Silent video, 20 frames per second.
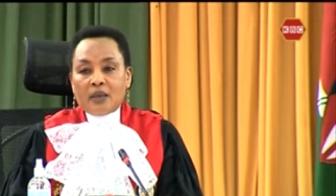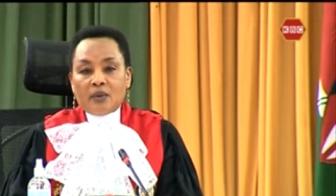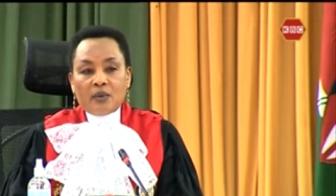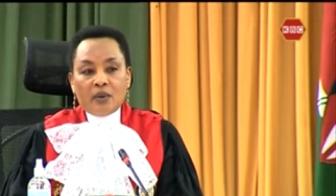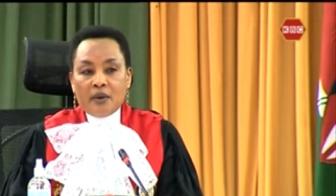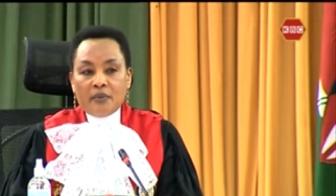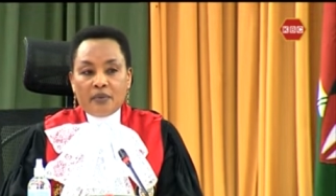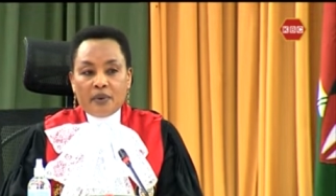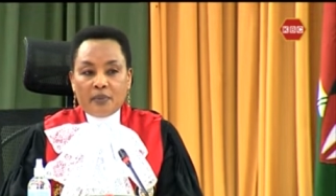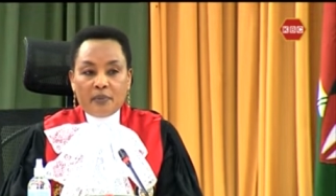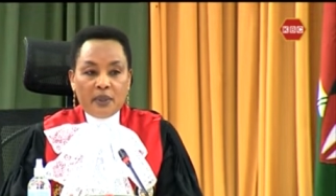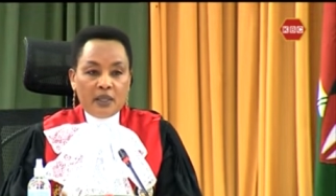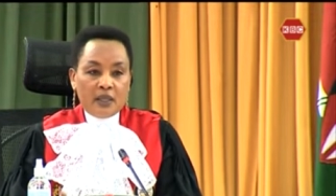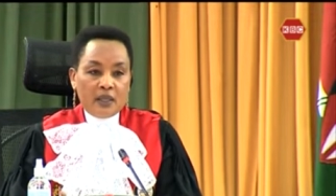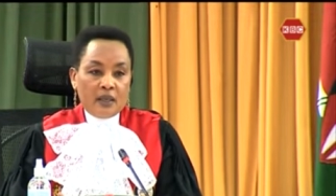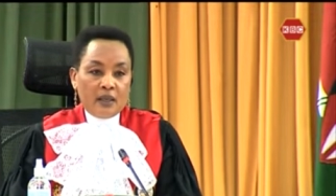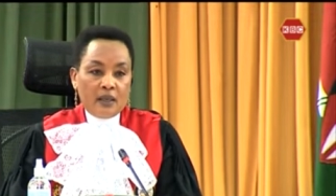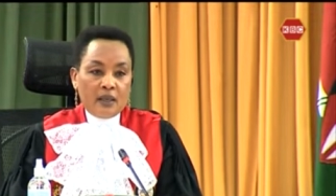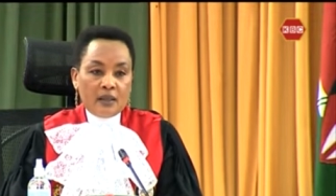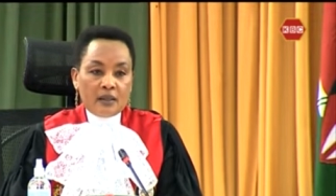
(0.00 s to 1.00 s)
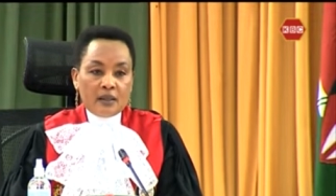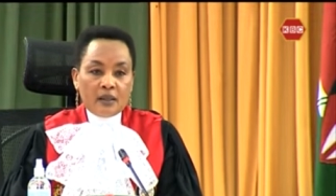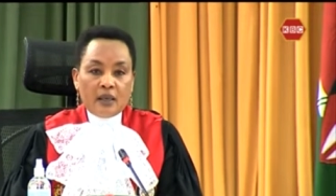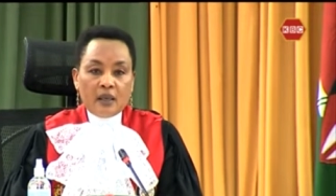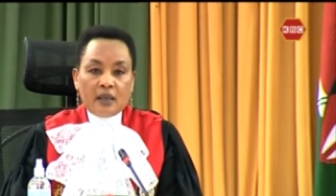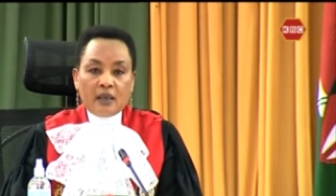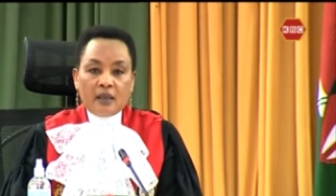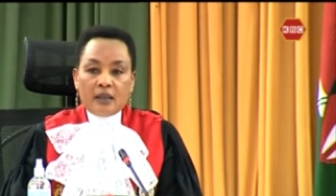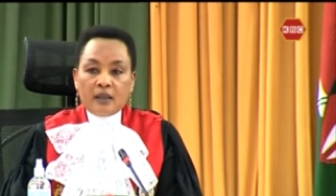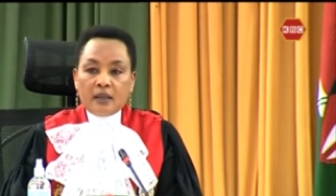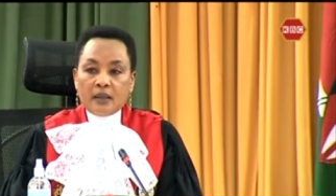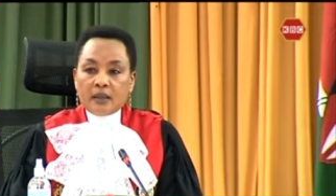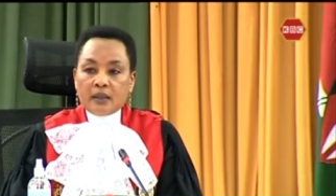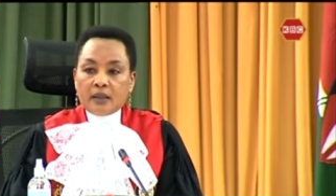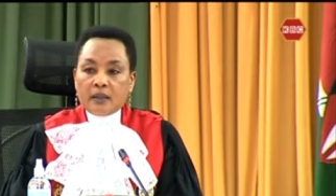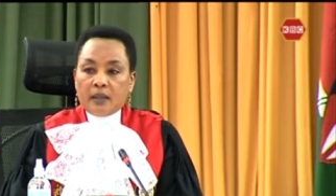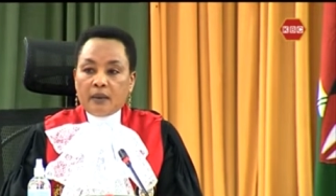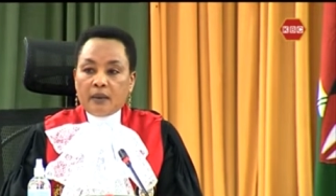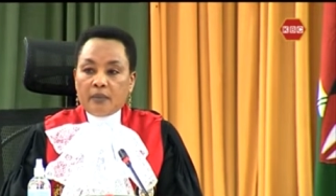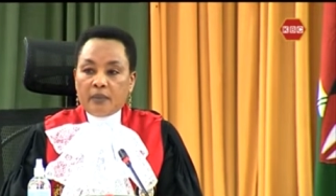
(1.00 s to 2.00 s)
and we have repeatedly said
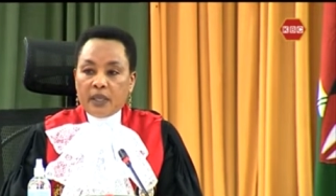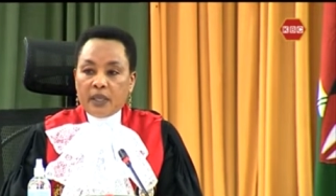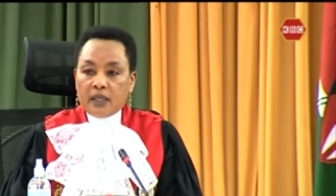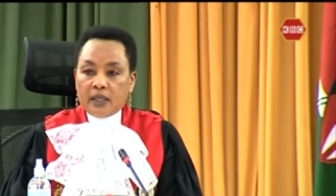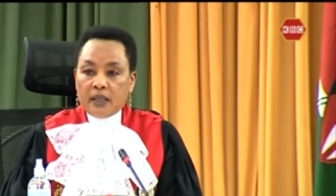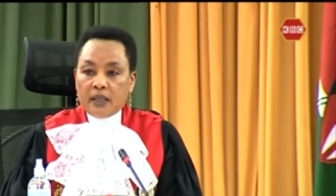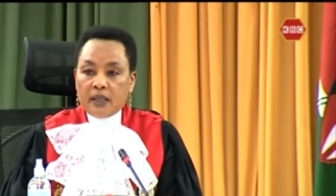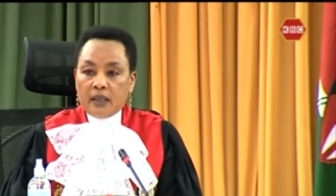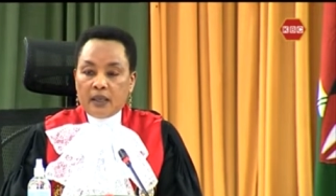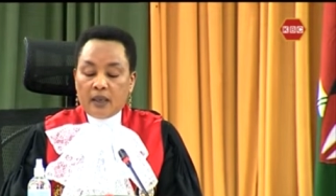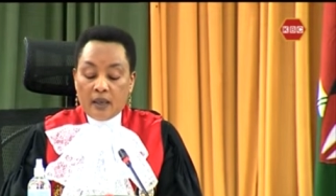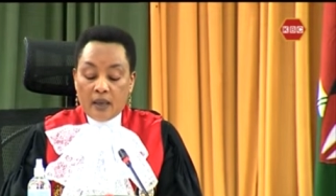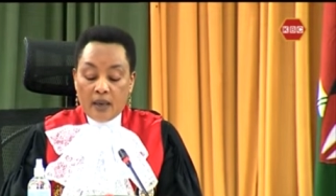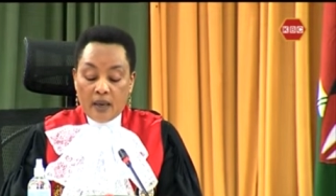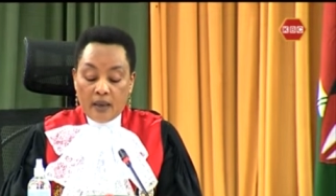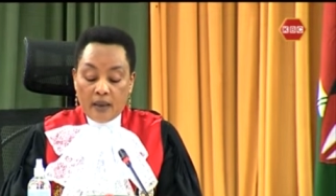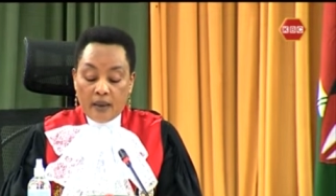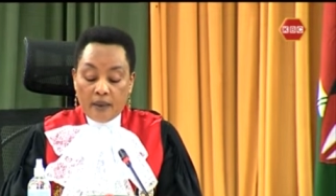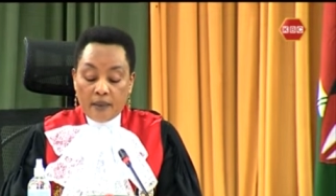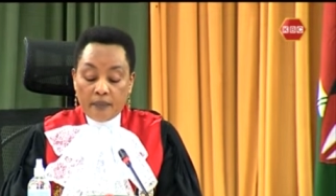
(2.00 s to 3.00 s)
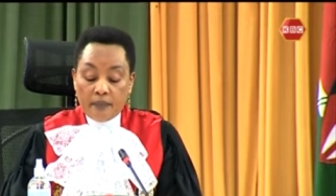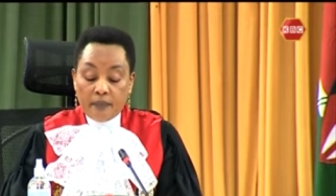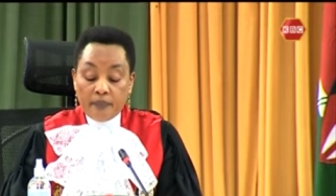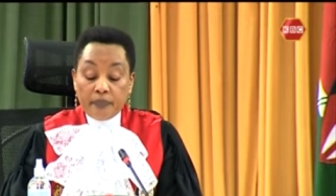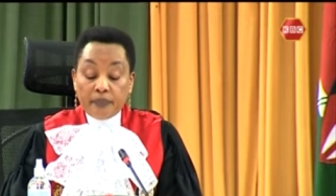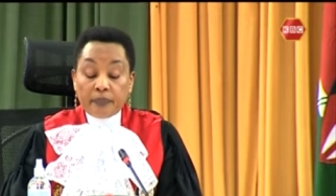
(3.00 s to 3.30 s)
this, the President and I,